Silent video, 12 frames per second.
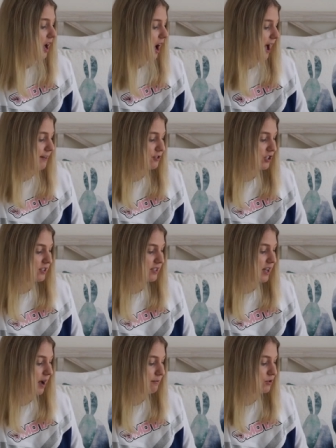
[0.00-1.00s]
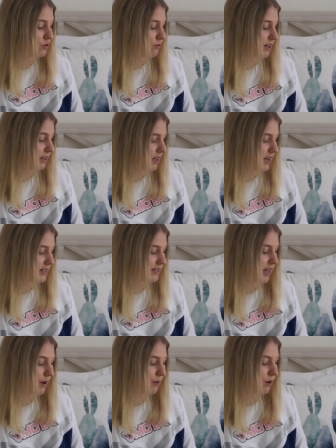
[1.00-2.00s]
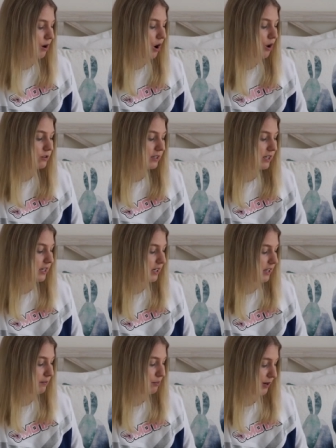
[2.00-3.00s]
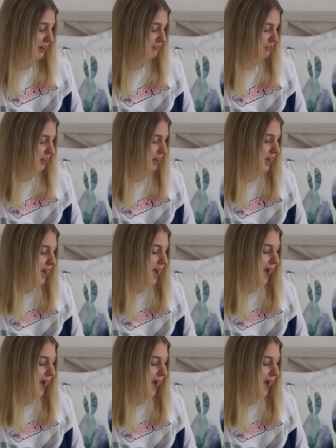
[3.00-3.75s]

I've just come to realize that we're only here briefly,